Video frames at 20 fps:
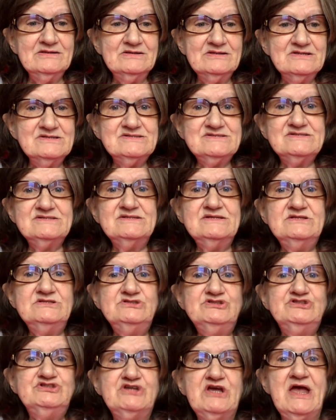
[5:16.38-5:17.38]
Let's see,
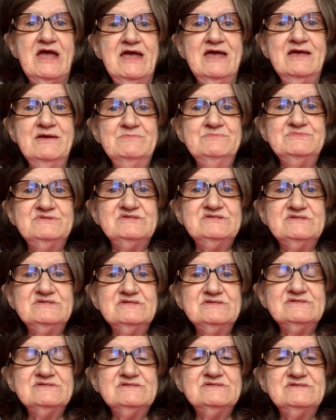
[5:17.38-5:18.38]
James
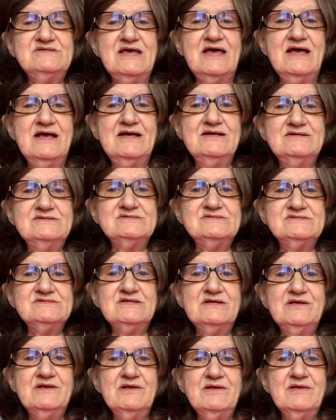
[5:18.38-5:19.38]
says,